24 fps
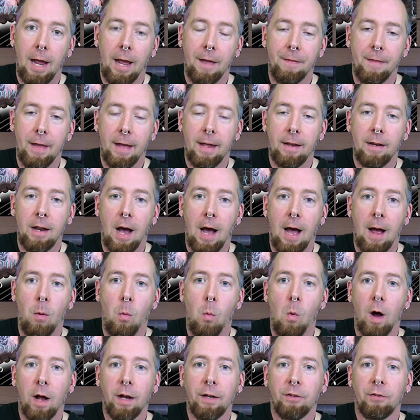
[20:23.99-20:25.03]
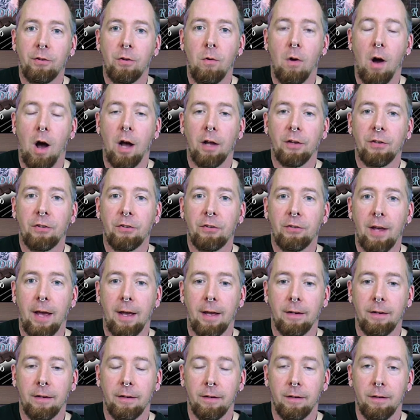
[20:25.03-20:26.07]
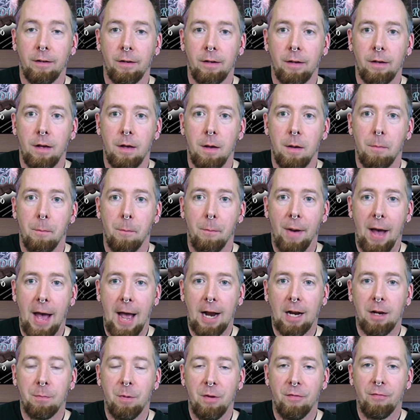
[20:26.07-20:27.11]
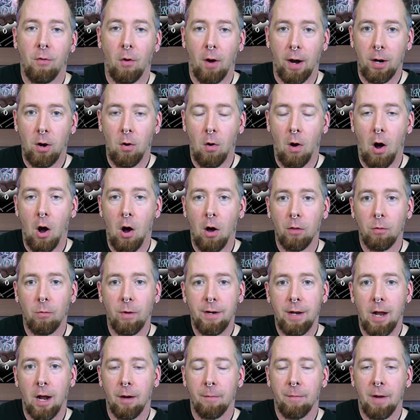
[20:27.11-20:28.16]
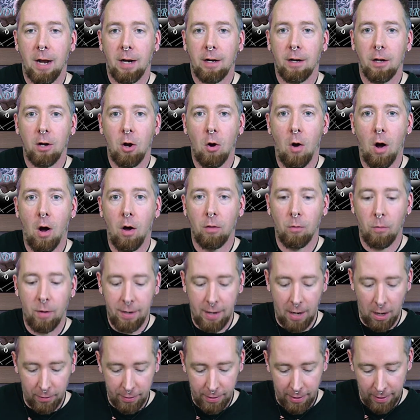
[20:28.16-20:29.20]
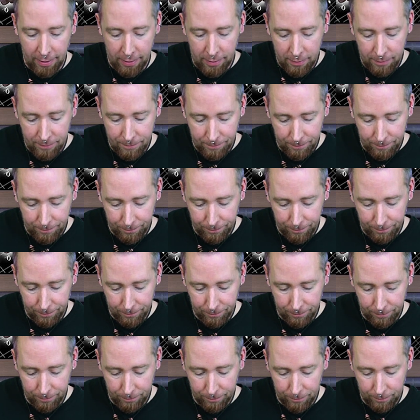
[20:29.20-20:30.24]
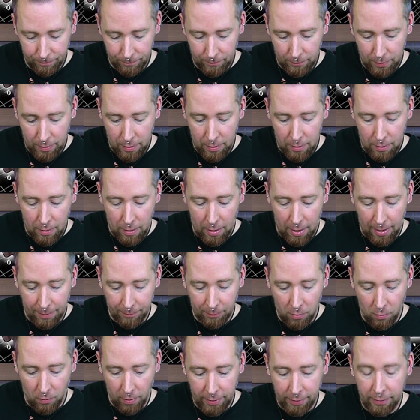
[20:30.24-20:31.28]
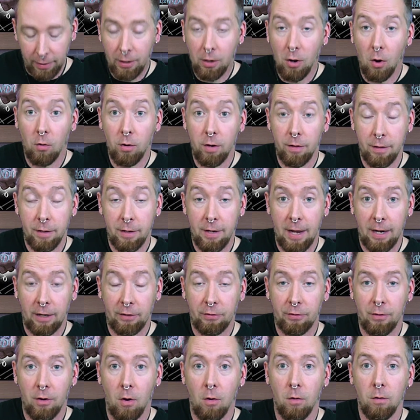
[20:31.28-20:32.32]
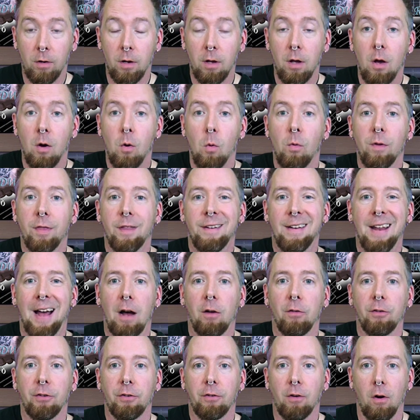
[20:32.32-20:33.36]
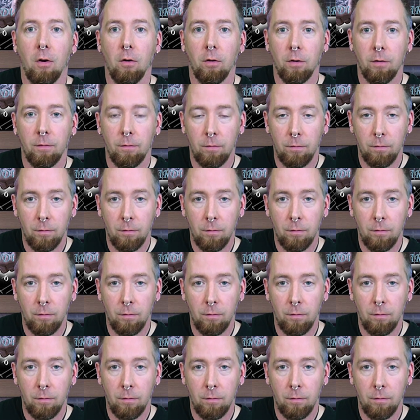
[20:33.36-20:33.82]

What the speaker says: And then I want to ascend back before I go all the way down. I'm not going to go all the way down yet. I'm going to go to the next note with a downstroke